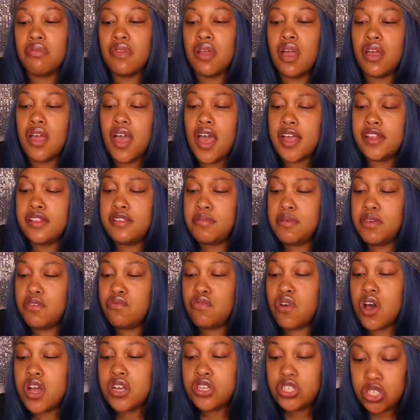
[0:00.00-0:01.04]
I had to be
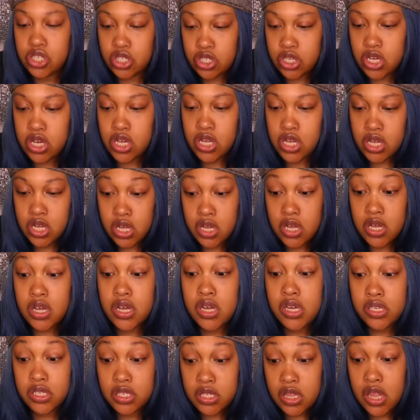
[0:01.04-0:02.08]
rushed
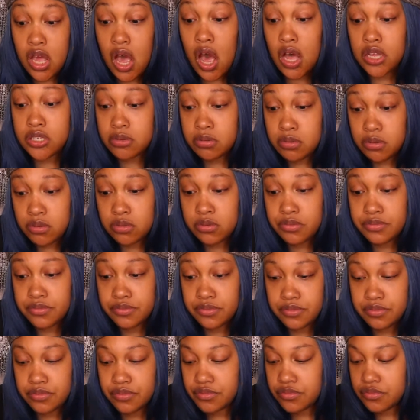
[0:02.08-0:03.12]
to the hospital.
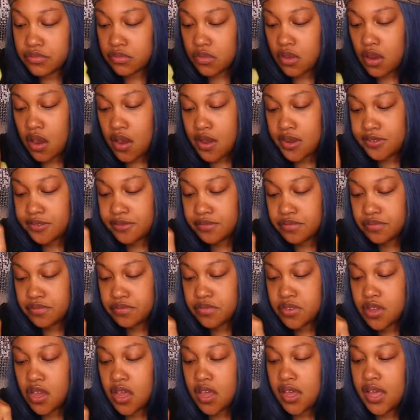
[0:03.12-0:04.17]

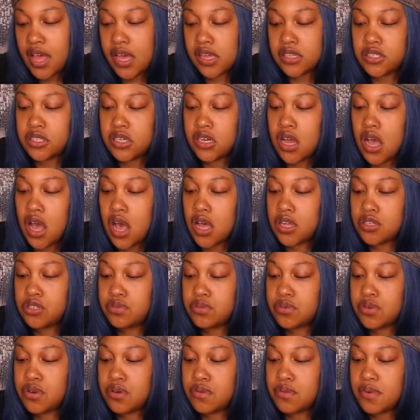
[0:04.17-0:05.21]
Got to the
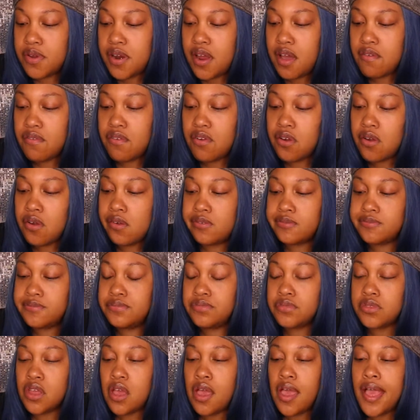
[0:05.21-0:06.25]
hospital, whatever.
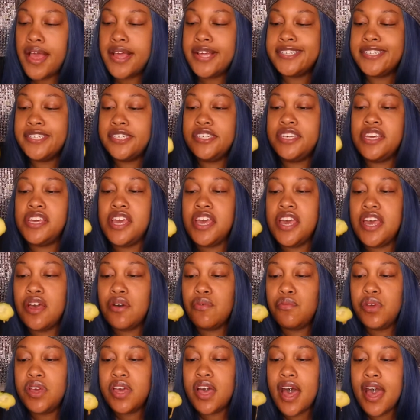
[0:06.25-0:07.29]
And
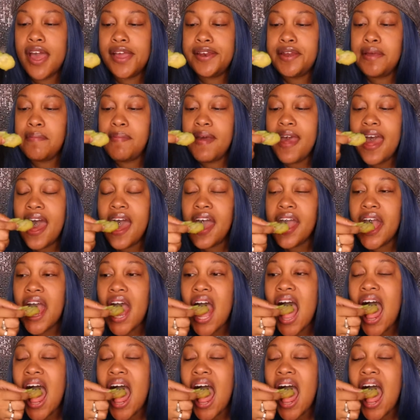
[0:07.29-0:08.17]
we got in the back.